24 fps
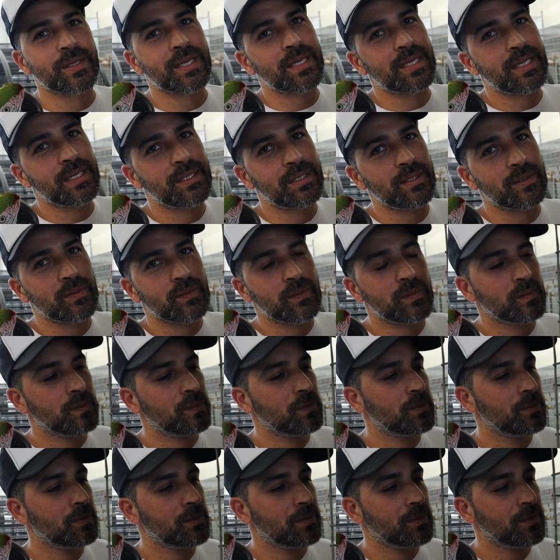What can I do?
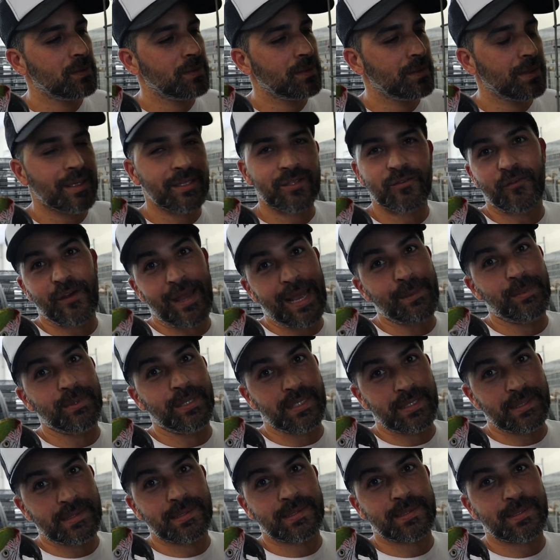It's
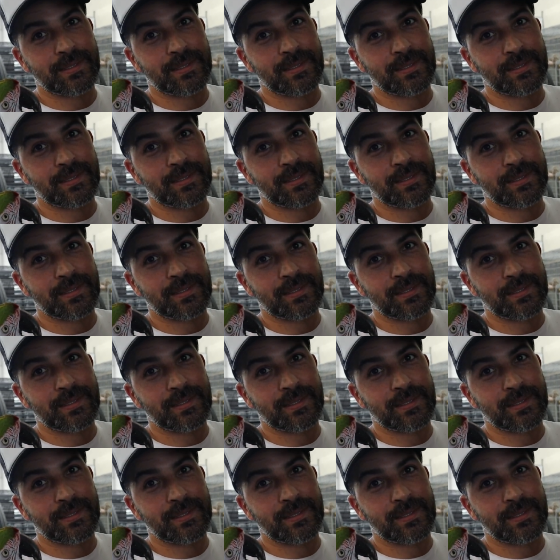fabulous.